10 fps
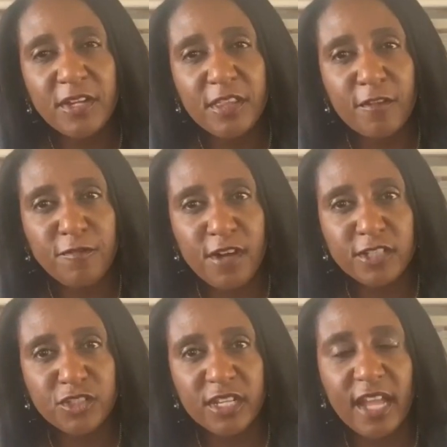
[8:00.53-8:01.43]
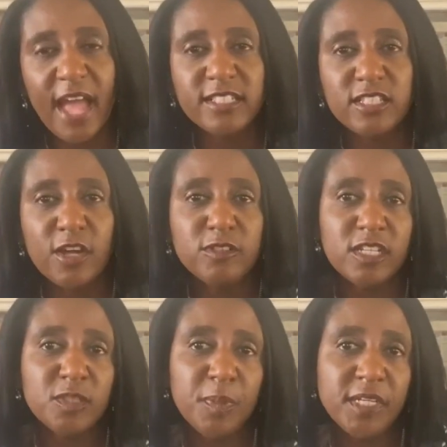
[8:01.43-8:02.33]
in their functioning as those
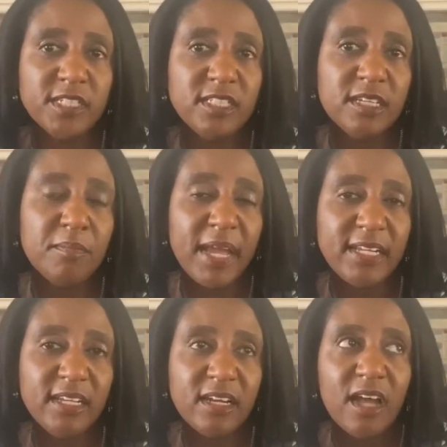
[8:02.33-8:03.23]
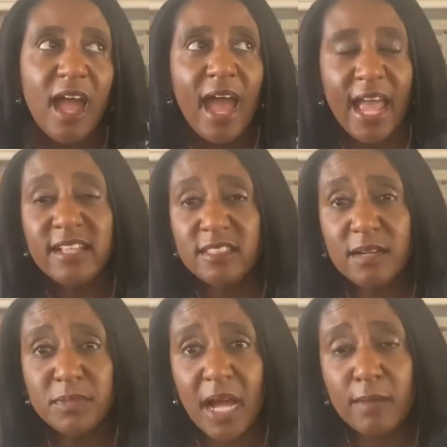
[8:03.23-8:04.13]
experiencing mania and
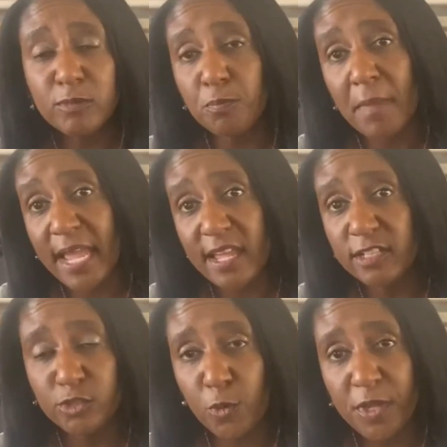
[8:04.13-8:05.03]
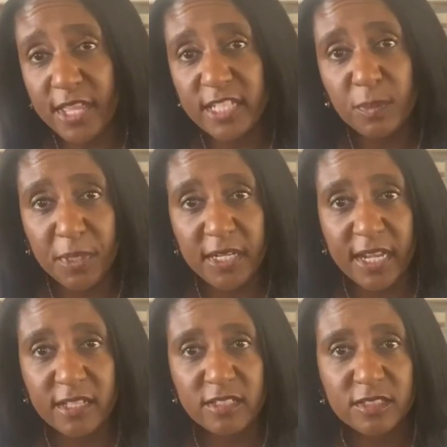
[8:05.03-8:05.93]
sometimes may enjoy the
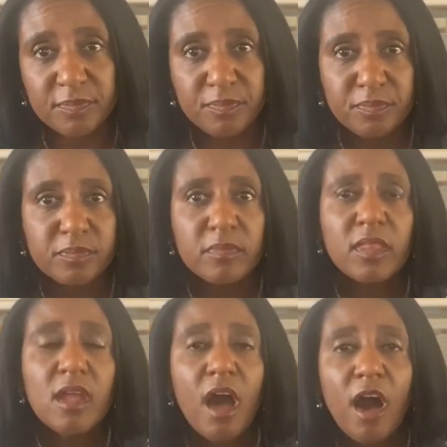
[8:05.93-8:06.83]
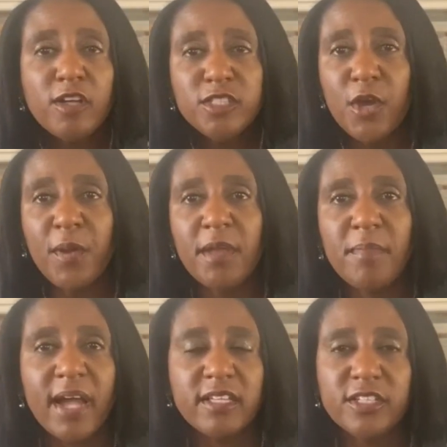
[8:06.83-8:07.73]
experience. Also, in
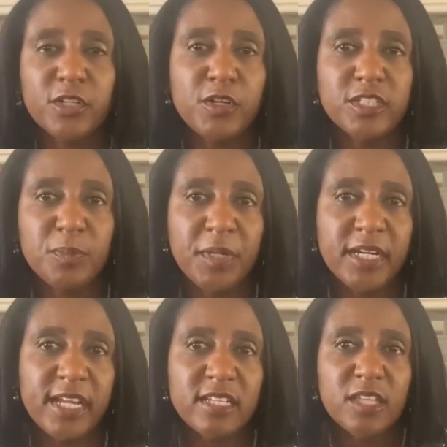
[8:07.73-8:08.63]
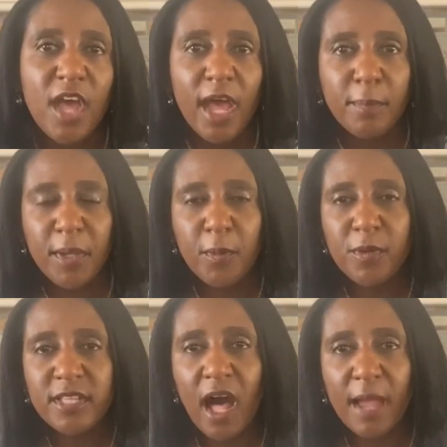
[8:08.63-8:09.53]
my clinical experience, people
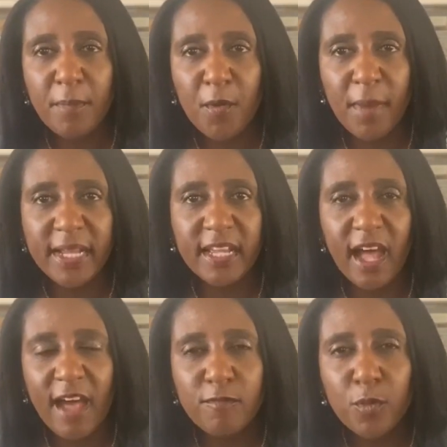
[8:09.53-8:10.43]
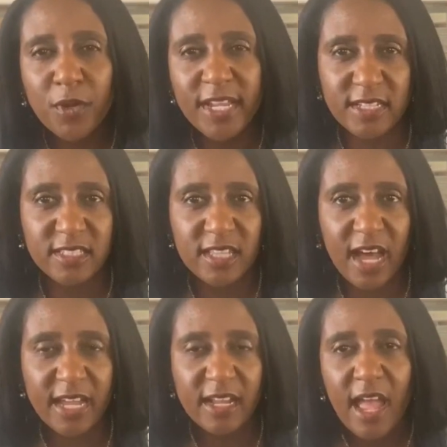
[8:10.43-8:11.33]
with hypomania have more
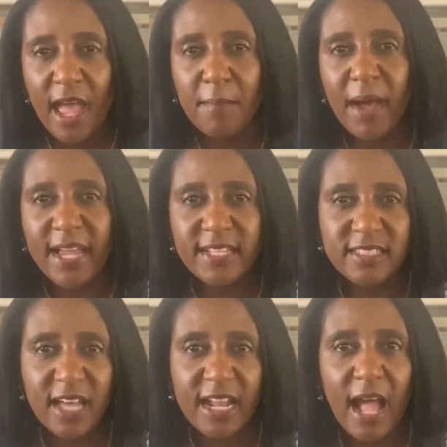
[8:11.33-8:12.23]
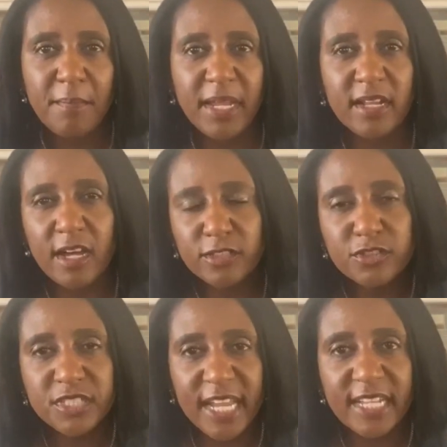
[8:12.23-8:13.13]
insight. And by insight, I mean
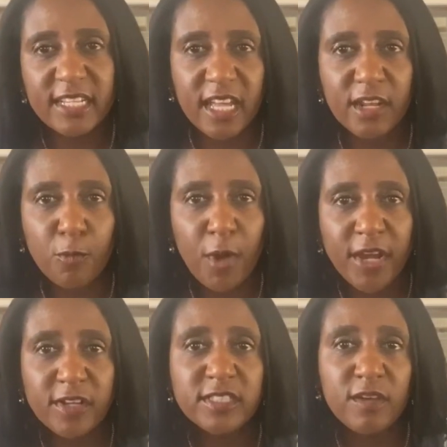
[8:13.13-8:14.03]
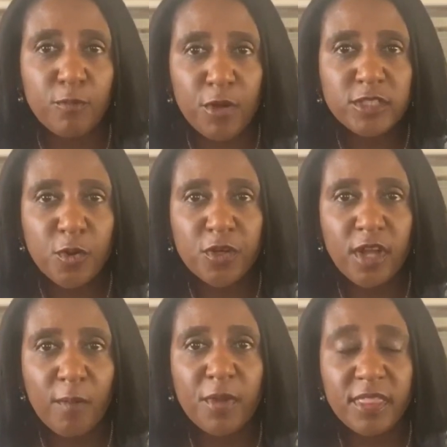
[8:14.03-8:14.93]
understanding and awareness of what's going
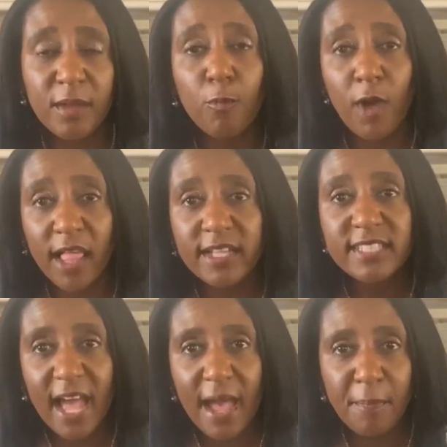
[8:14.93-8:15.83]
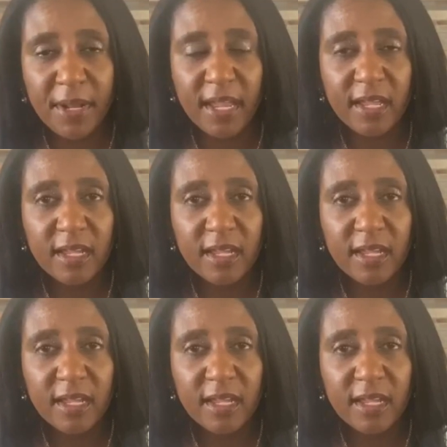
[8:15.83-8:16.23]
on with them while it's happening.